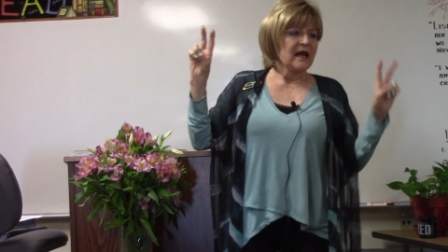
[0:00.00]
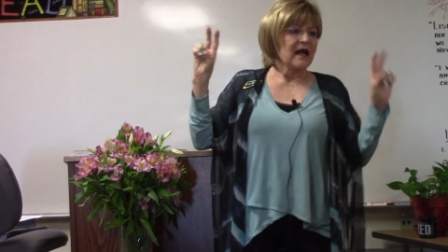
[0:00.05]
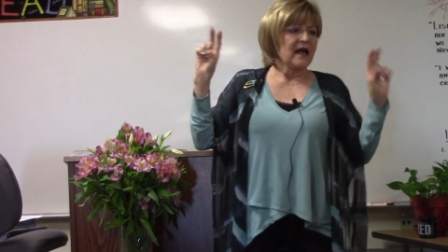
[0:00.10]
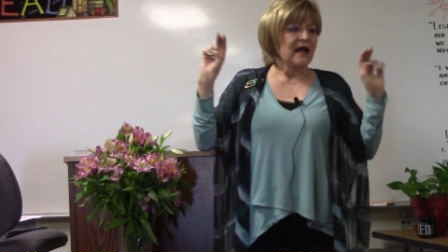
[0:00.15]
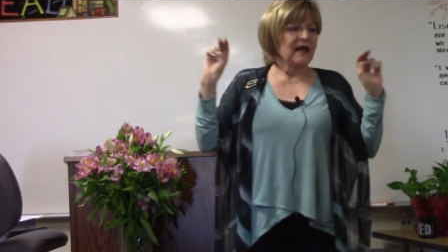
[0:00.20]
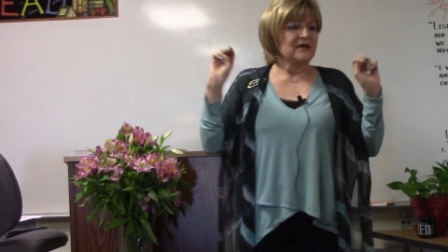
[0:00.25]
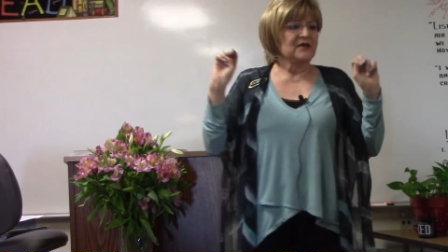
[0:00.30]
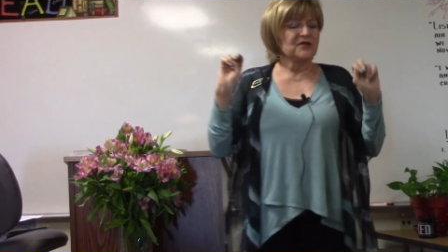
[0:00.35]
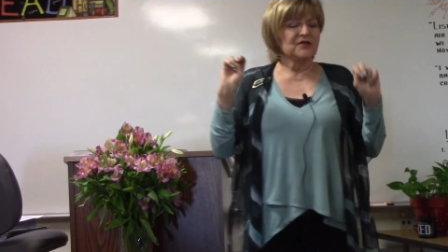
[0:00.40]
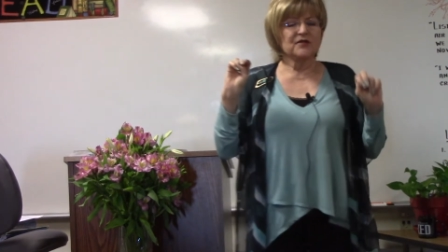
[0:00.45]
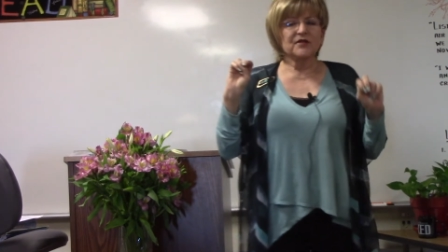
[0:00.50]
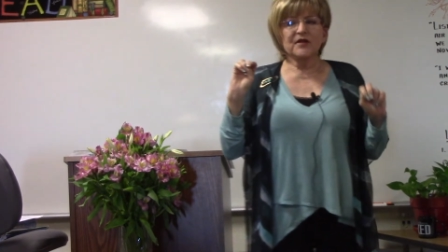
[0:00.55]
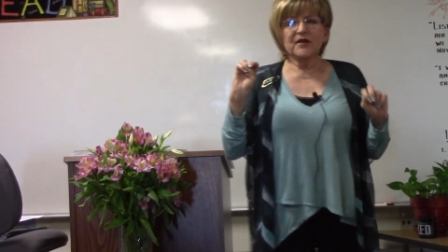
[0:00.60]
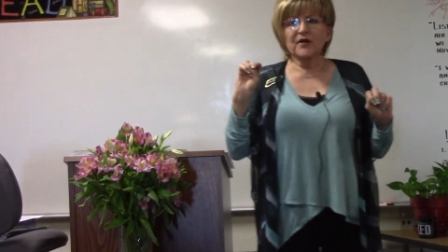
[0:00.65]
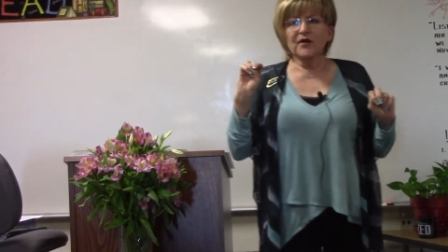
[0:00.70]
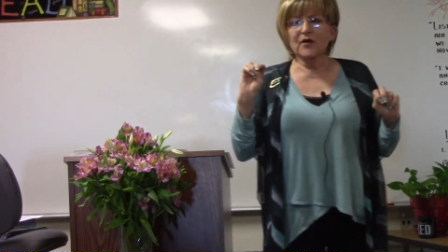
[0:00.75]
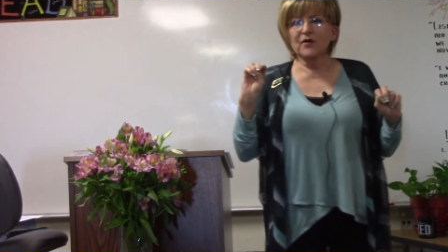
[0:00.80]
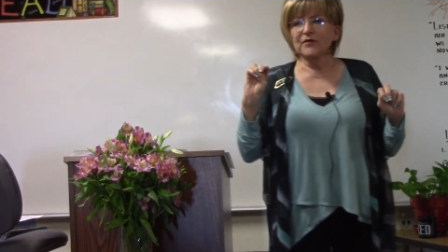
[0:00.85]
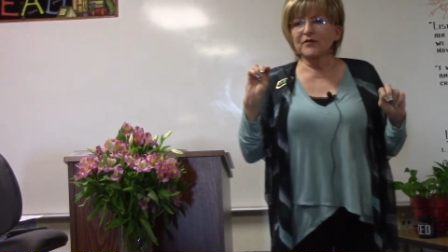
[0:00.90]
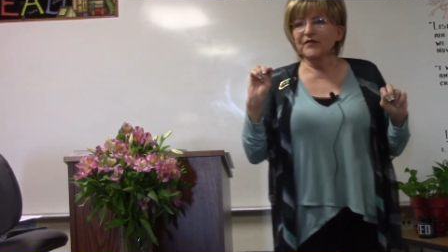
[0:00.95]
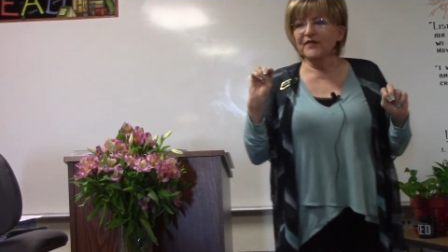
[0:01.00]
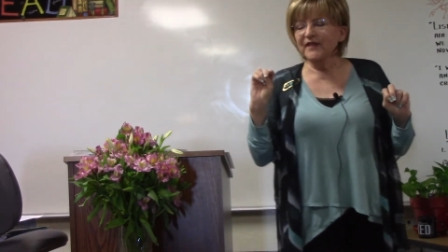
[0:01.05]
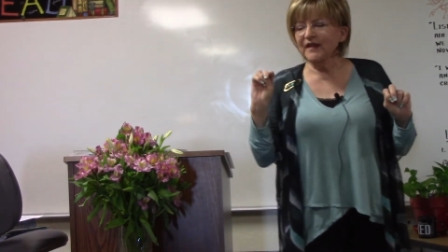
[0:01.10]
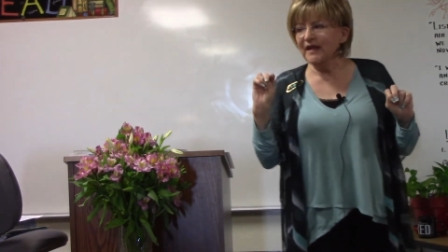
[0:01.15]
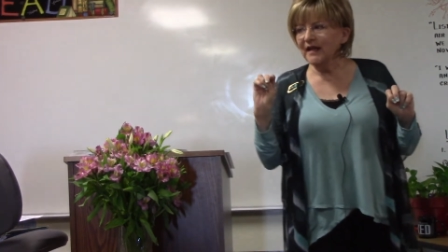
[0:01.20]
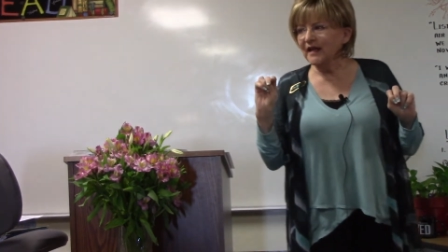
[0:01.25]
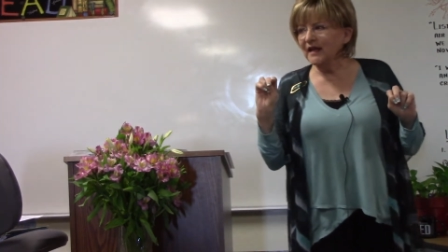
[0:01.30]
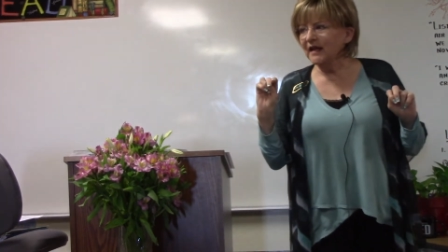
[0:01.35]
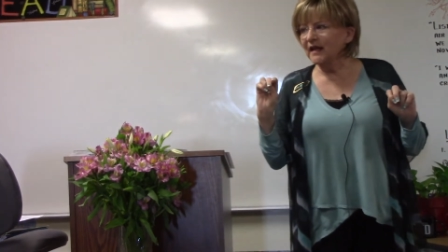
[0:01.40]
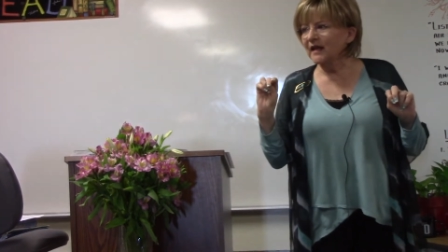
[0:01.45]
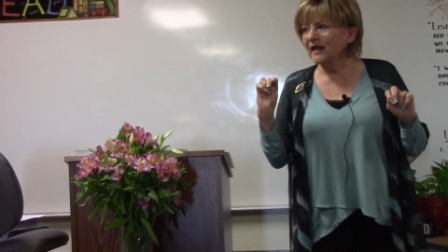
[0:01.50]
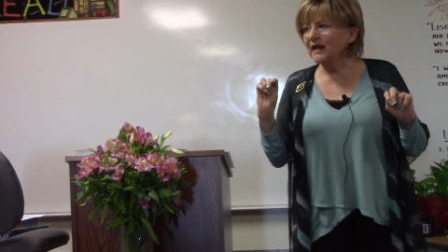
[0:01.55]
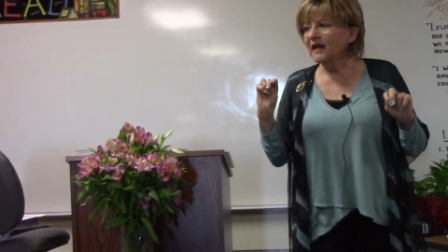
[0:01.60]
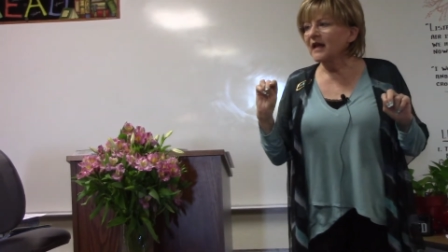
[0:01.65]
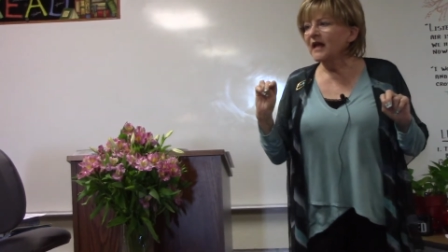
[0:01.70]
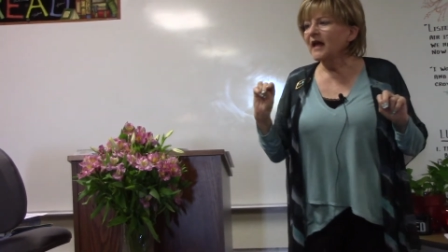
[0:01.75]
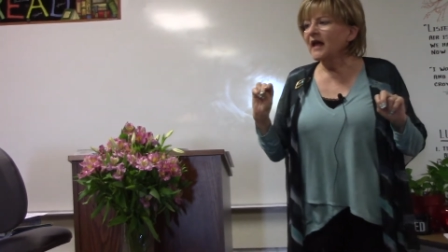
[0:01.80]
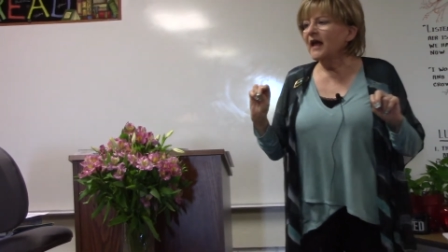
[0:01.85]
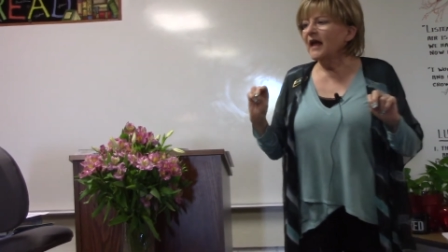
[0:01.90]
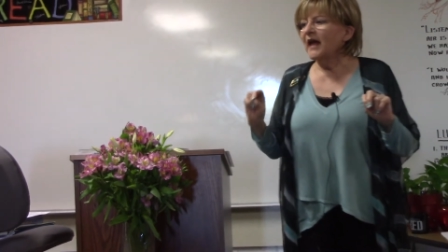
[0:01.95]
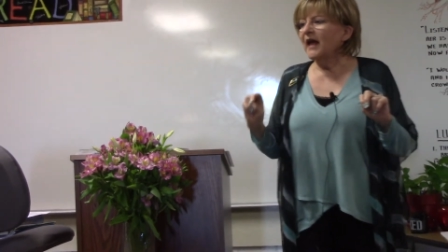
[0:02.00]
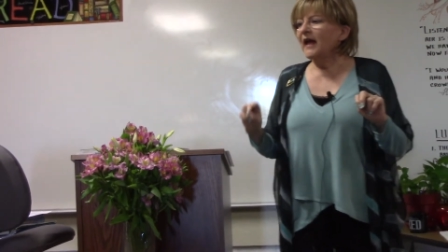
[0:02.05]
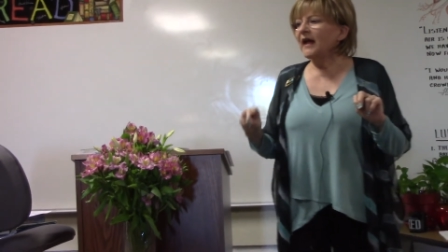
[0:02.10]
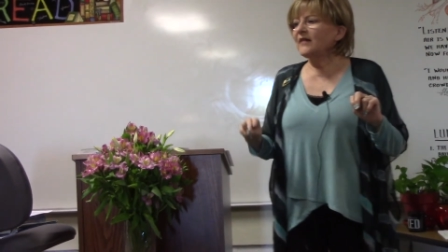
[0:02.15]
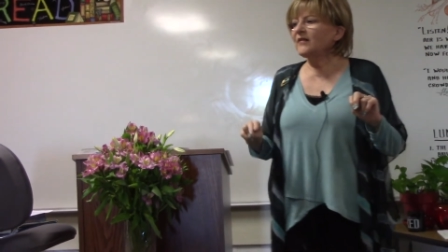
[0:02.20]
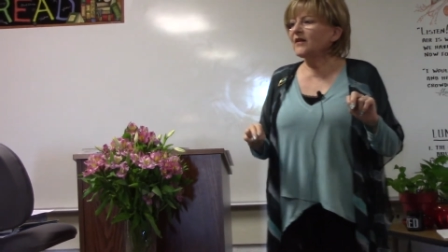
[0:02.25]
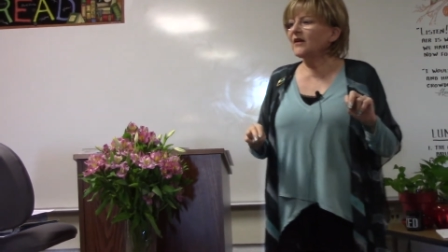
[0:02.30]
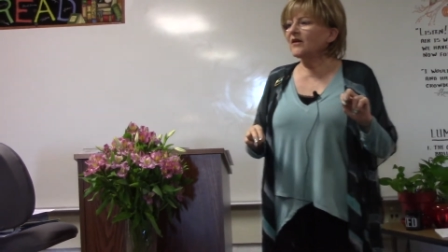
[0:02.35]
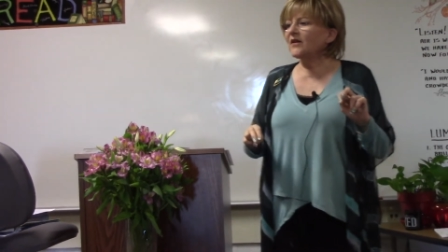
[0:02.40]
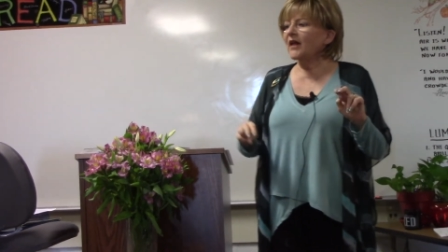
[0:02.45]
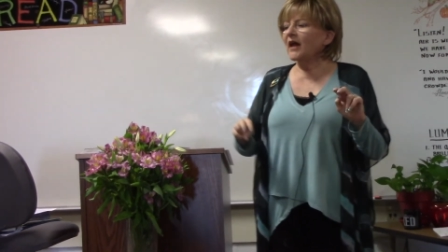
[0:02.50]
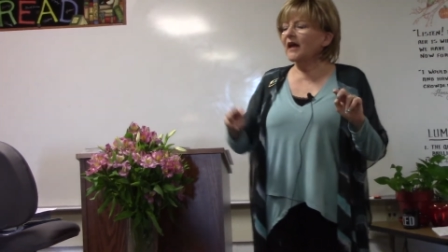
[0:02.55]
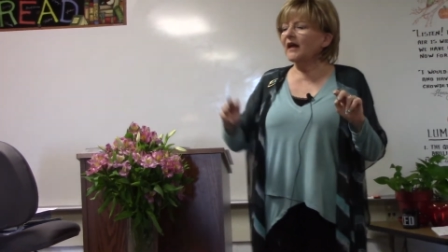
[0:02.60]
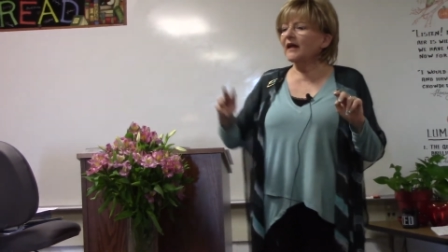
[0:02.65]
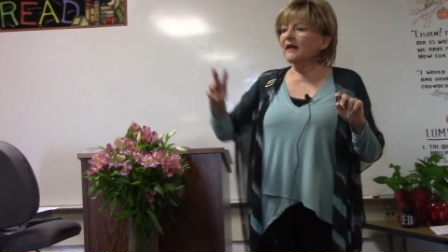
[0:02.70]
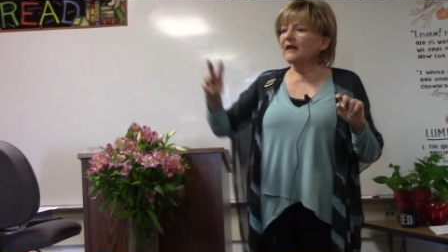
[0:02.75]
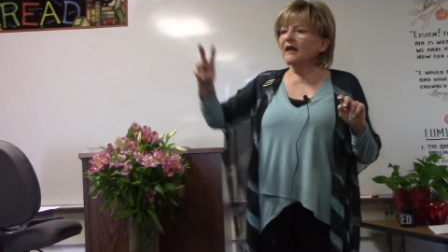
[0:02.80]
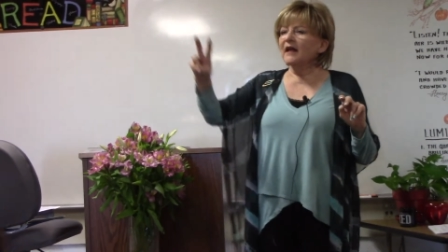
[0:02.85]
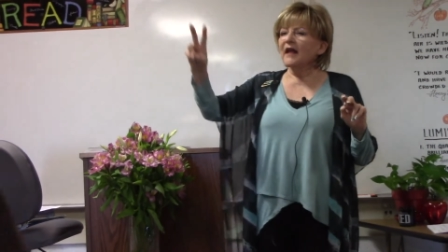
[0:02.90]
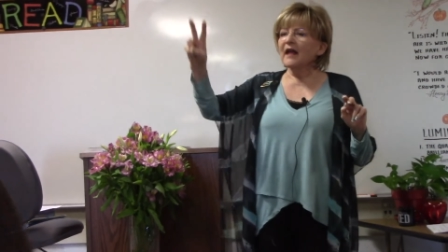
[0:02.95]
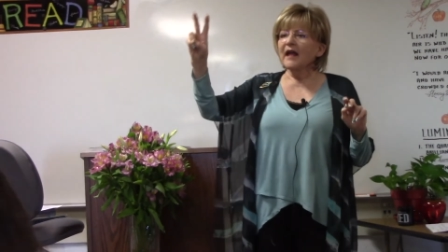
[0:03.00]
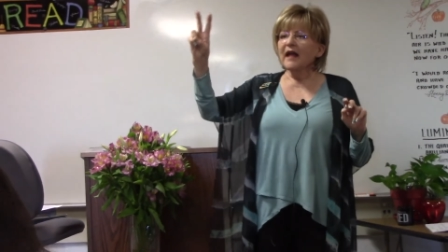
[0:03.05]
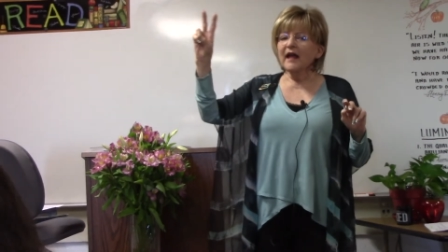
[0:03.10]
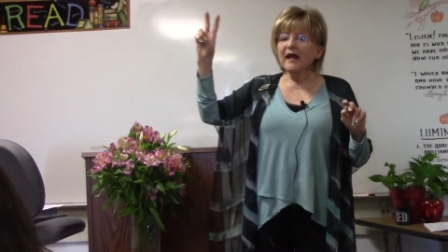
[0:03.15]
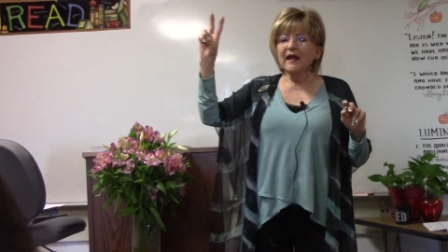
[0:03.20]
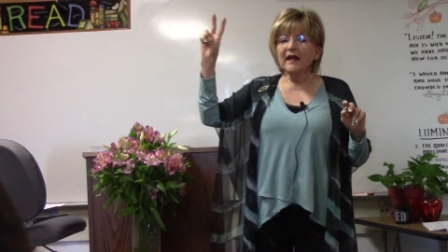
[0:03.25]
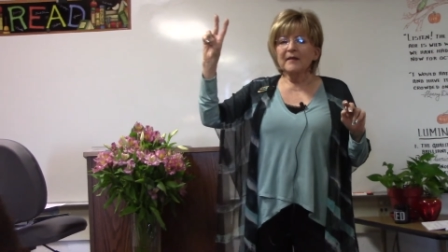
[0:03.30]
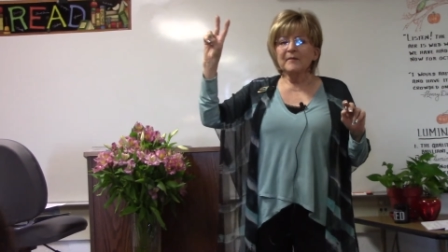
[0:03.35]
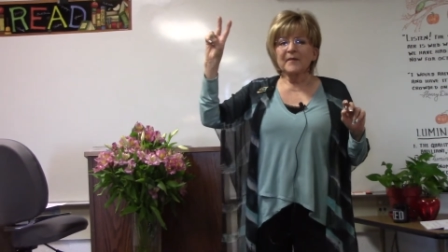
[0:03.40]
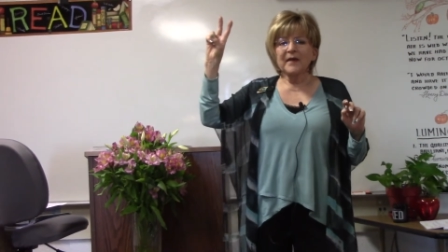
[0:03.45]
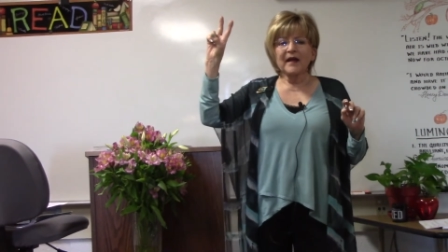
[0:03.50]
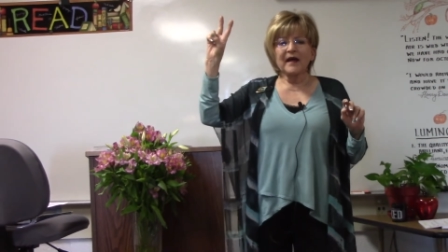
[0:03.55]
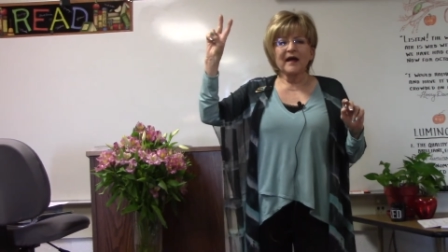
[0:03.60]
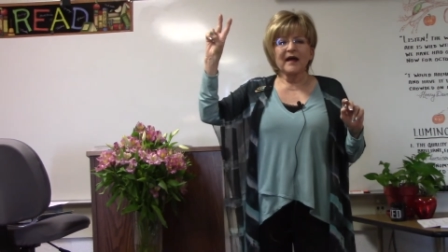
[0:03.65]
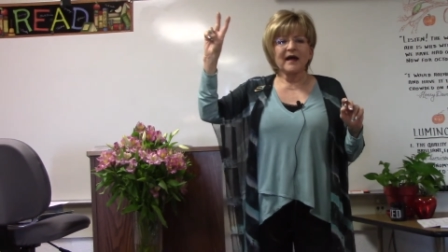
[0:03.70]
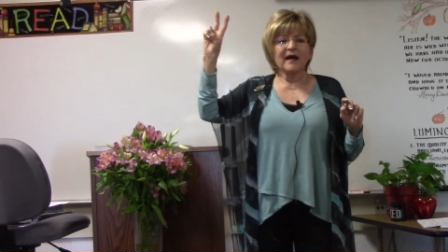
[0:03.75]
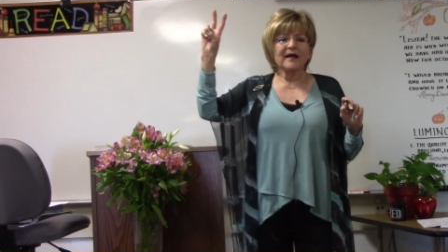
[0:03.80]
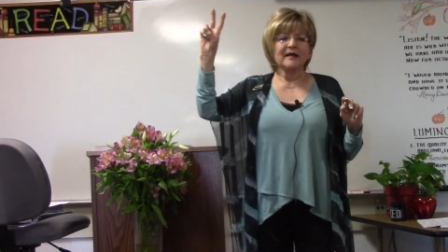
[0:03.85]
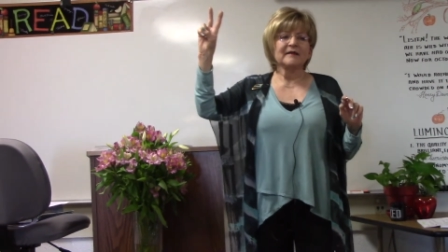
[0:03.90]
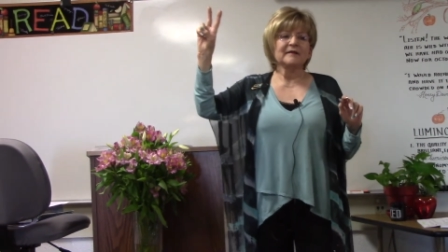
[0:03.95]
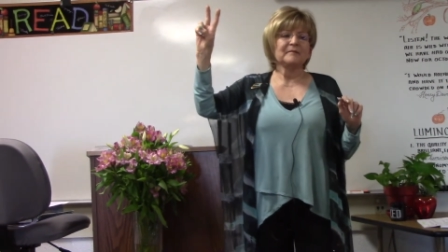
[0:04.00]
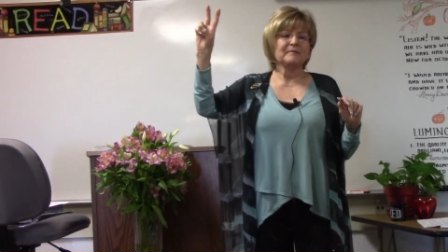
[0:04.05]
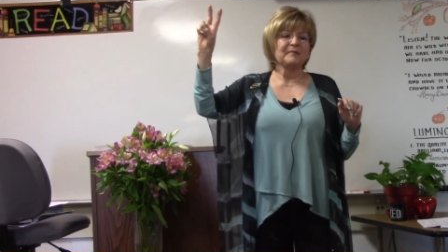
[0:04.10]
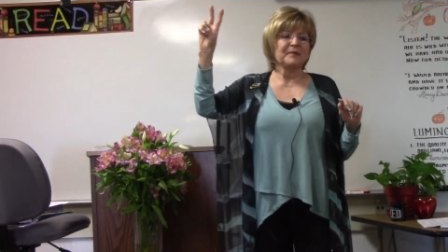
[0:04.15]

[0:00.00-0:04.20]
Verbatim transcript: and do their own thing. And they're like, hey man,